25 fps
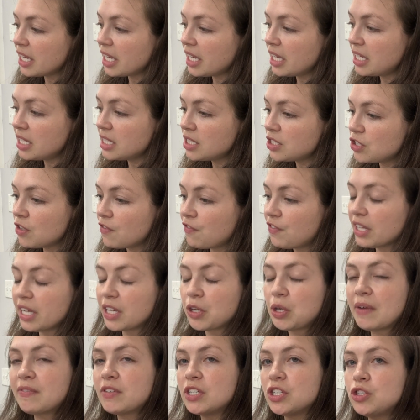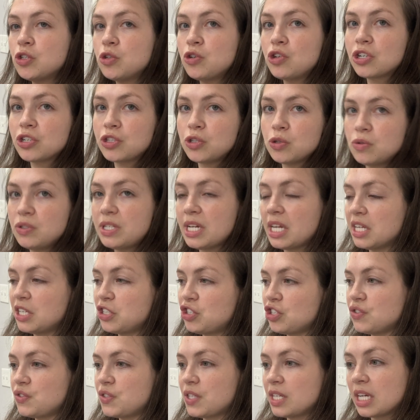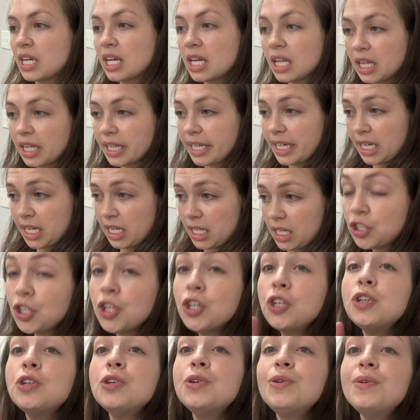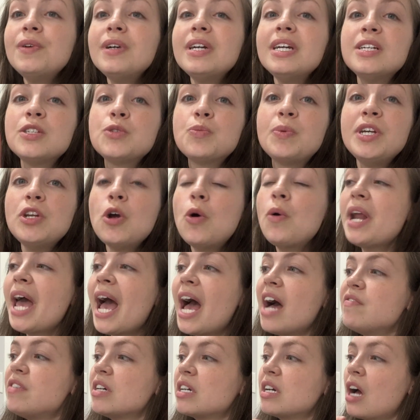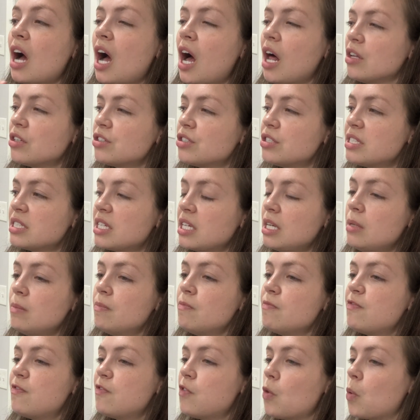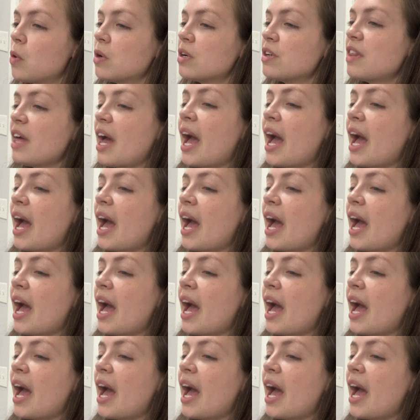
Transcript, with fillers: is. You feel like you have to do your due diligence and clean. Two is we don't have a color scheme for the